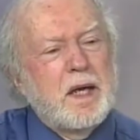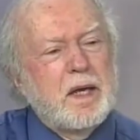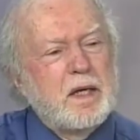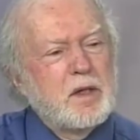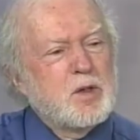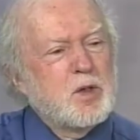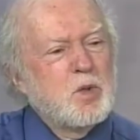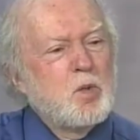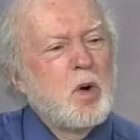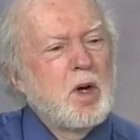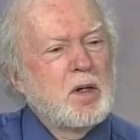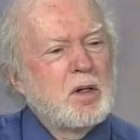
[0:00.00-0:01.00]
into
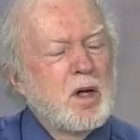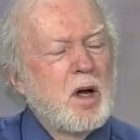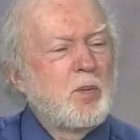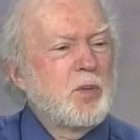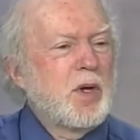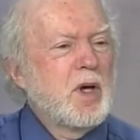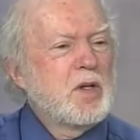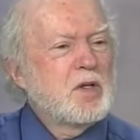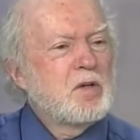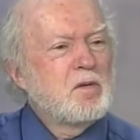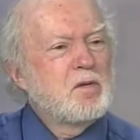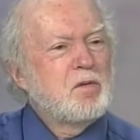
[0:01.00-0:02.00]
one
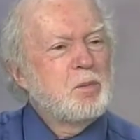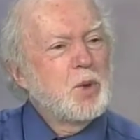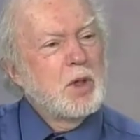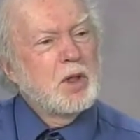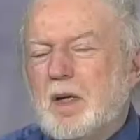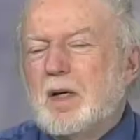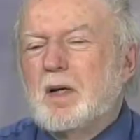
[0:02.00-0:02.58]
comprehensive book.